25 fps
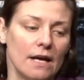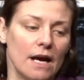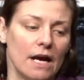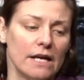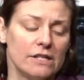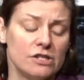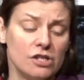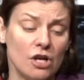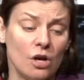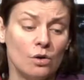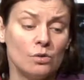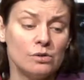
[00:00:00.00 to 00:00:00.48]

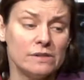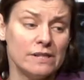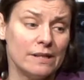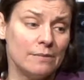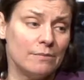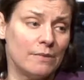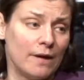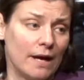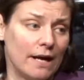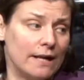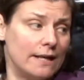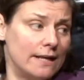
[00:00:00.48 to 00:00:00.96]
I told
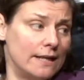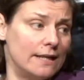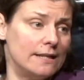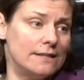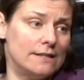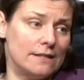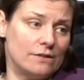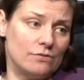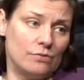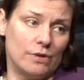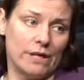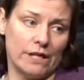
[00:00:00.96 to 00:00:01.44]
him that I
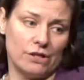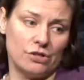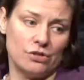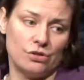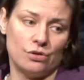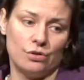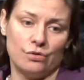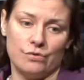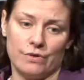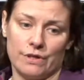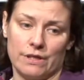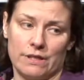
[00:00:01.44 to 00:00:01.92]
needed
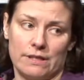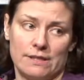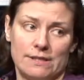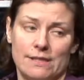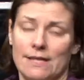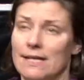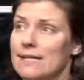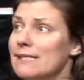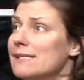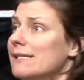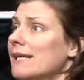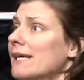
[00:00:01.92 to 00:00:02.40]

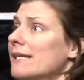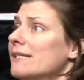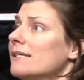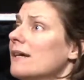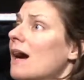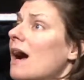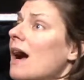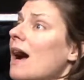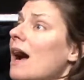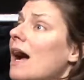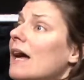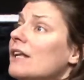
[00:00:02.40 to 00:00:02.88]
reassurance. I said,
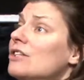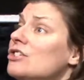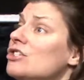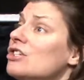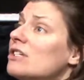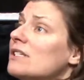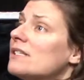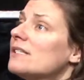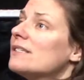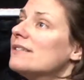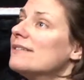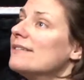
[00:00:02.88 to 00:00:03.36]
I
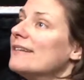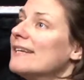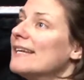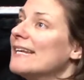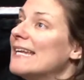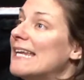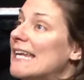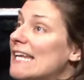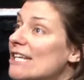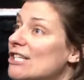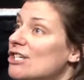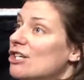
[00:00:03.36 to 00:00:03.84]
just
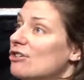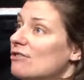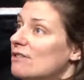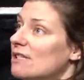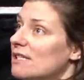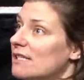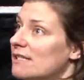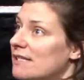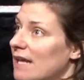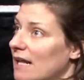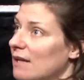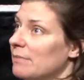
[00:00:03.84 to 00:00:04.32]
need you
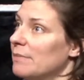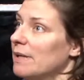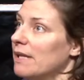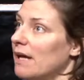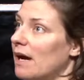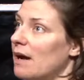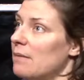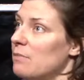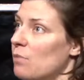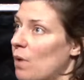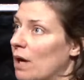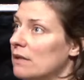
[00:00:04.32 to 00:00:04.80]
to tell me
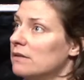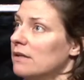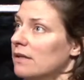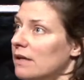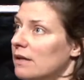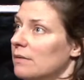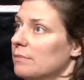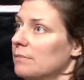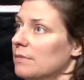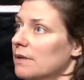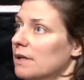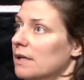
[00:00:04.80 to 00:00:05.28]
that I'm
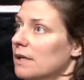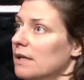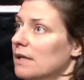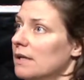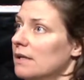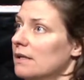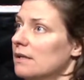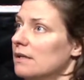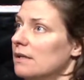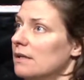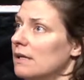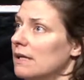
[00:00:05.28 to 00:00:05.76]
welcome
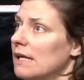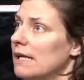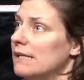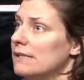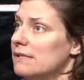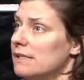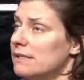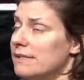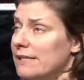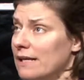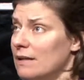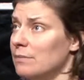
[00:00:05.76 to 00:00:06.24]

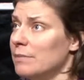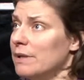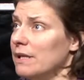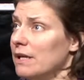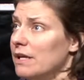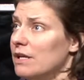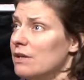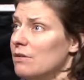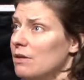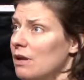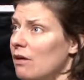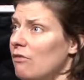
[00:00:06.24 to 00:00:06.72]
and to tell me
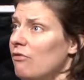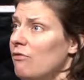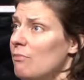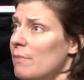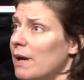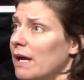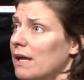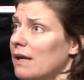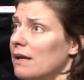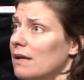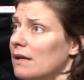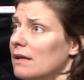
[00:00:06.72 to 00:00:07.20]
that you love
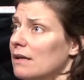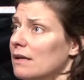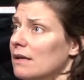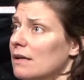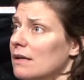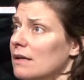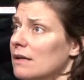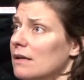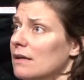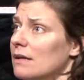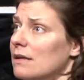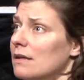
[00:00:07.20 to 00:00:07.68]
me.
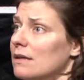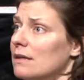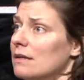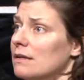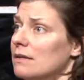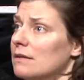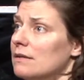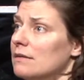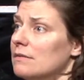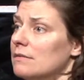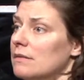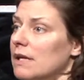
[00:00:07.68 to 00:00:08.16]

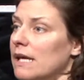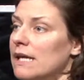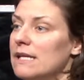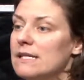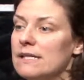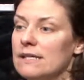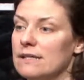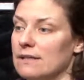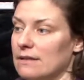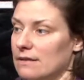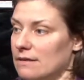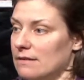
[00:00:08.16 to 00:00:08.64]
He
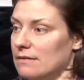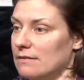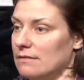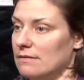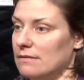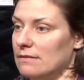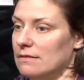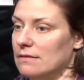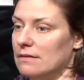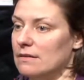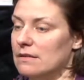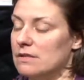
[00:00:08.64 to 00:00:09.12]
didn't.
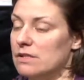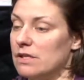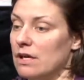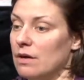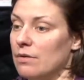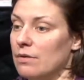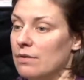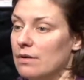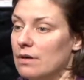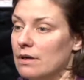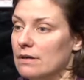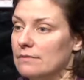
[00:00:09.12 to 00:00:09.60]
So
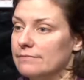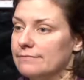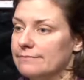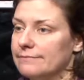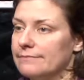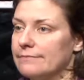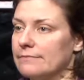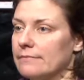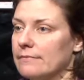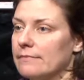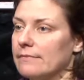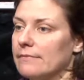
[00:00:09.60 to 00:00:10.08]

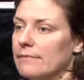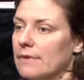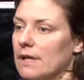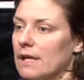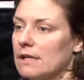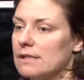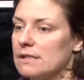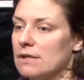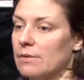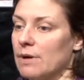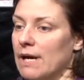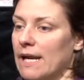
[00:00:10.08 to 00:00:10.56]

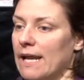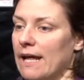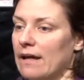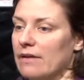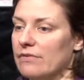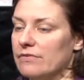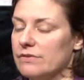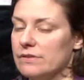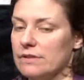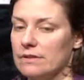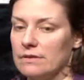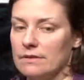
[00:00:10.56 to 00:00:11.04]
I
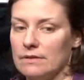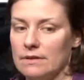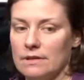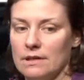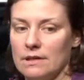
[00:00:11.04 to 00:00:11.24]
left.